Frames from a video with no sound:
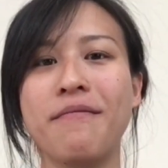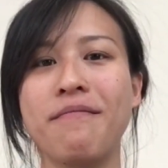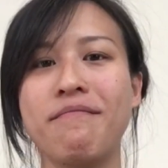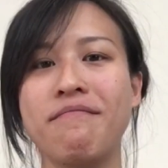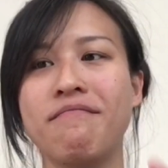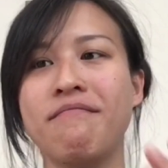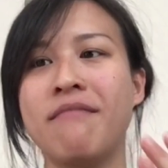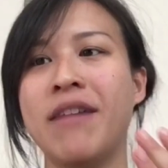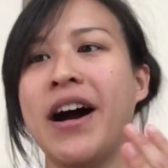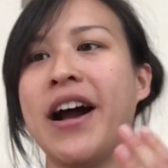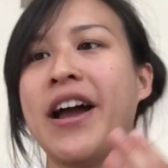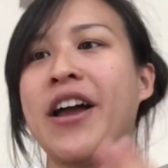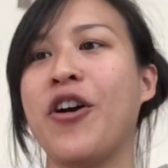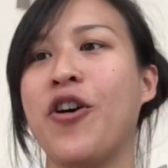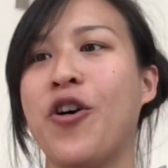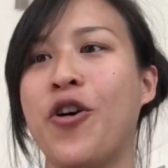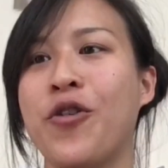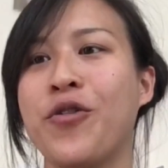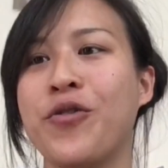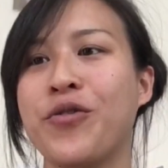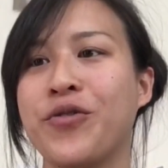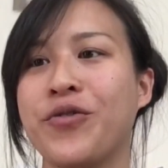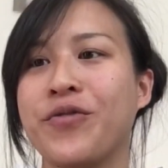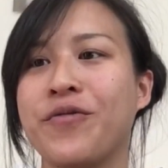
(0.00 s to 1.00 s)
my
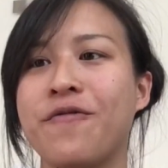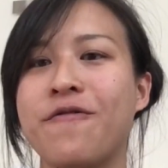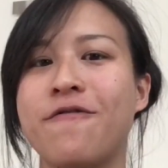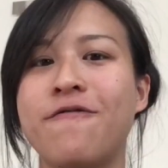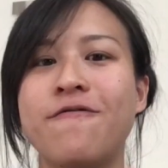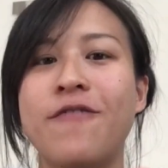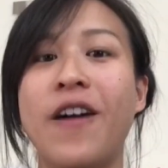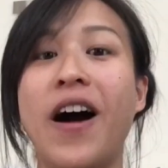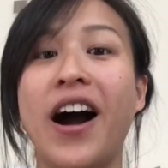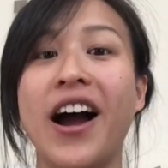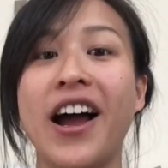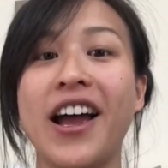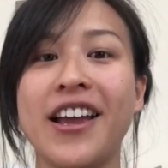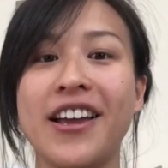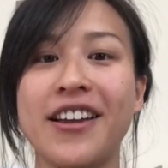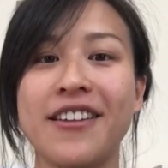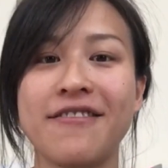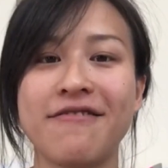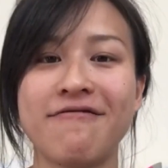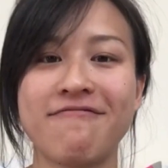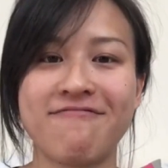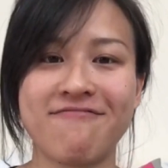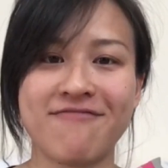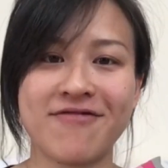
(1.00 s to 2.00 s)
own 5